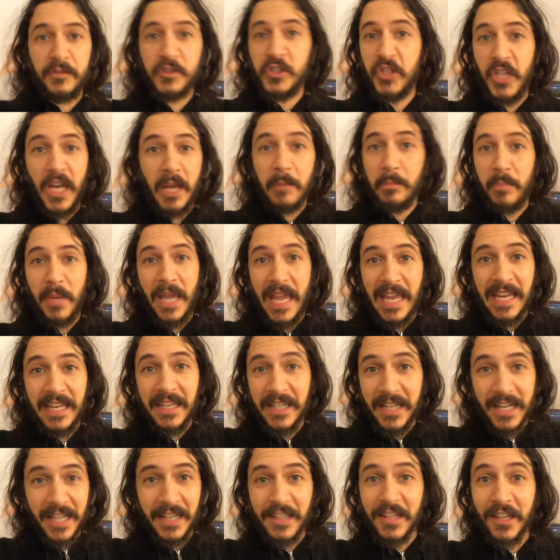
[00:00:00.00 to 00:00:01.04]

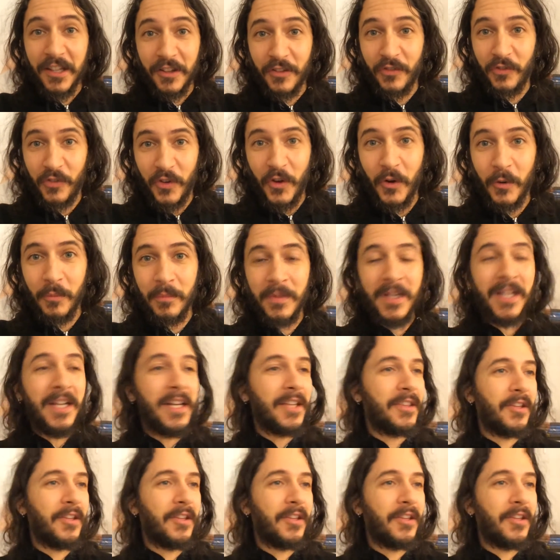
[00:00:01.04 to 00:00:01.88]
champagne in this film.